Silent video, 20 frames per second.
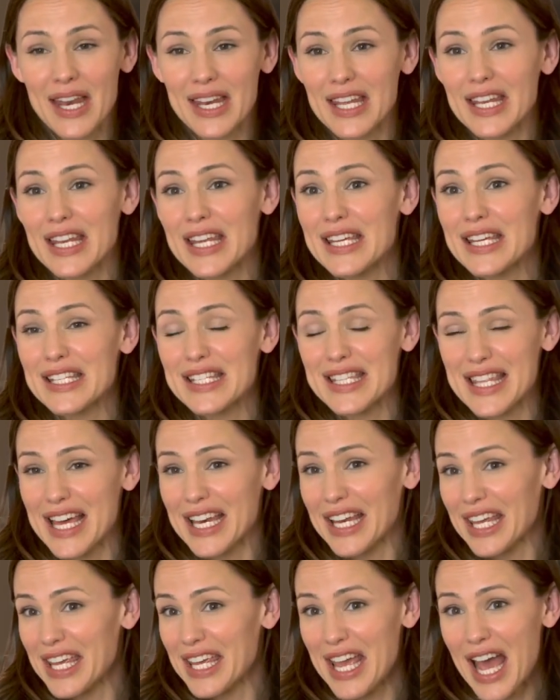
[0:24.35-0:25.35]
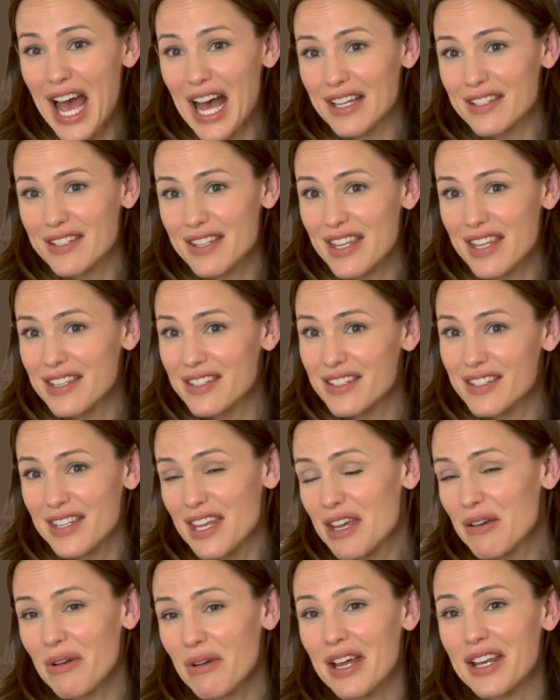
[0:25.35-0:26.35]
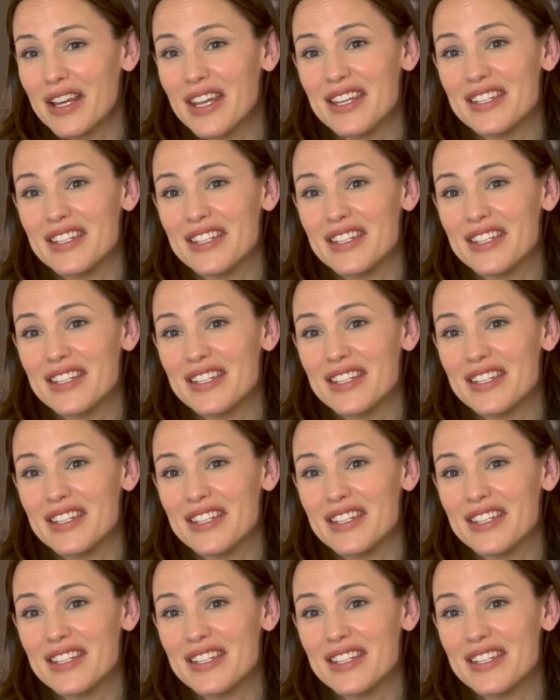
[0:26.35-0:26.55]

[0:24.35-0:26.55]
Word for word: and it is that he has this secret.